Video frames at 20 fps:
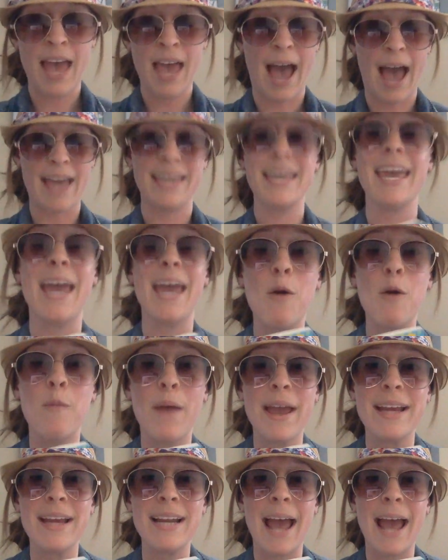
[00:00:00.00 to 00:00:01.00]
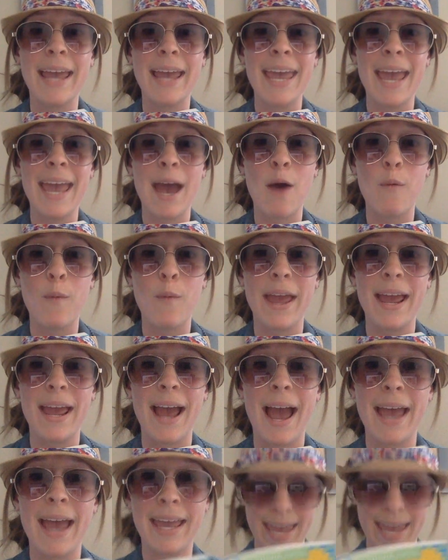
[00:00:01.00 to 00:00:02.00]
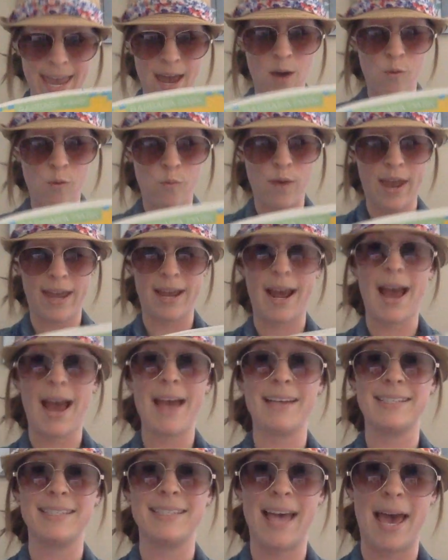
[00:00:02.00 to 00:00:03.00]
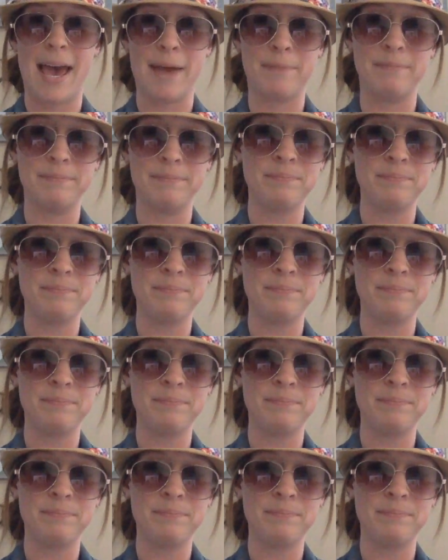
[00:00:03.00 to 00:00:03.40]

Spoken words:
I can't wait, I can't wait, I can't wait, I said.